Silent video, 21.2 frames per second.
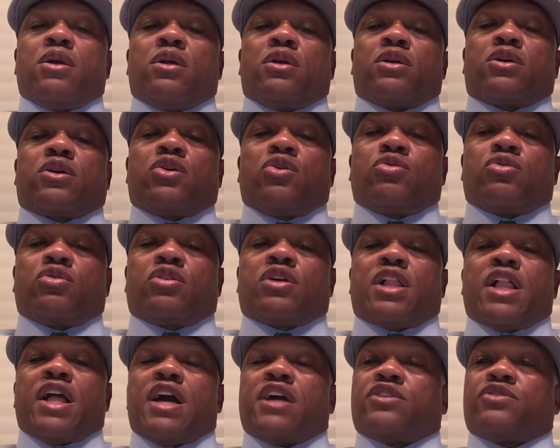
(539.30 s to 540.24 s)
Google
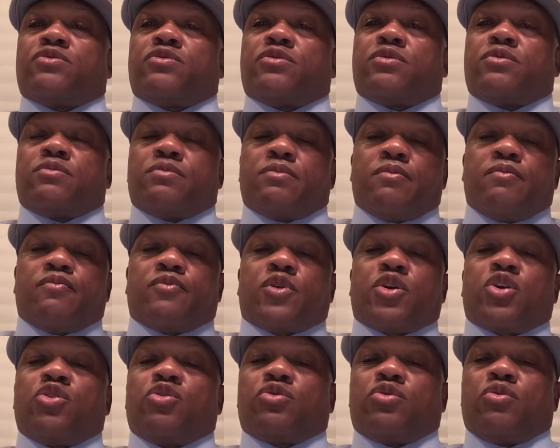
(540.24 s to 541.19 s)
Classroom,
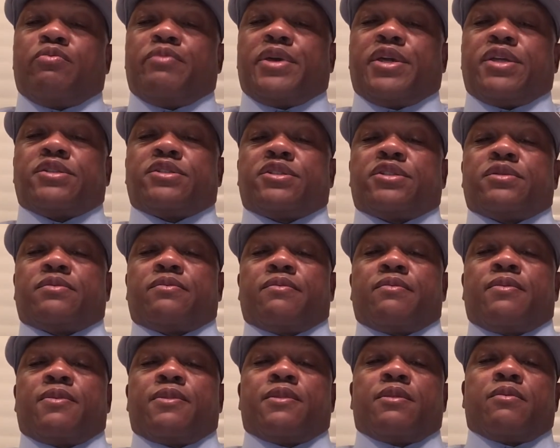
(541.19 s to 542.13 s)
Google Meets.
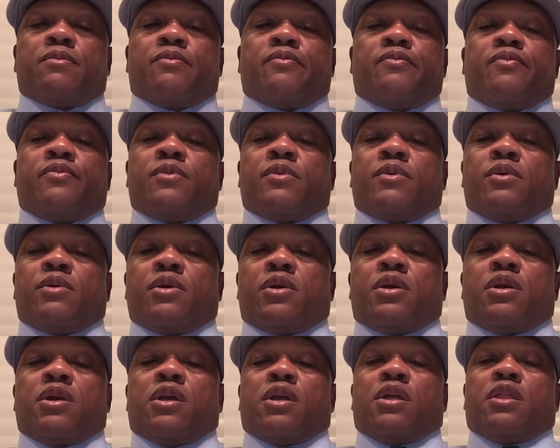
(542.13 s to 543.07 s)

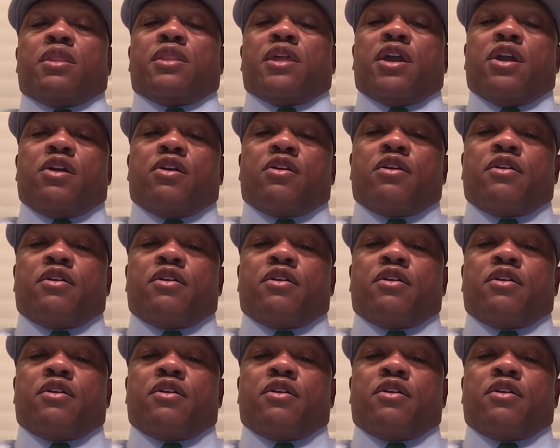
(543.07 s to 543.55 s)
They are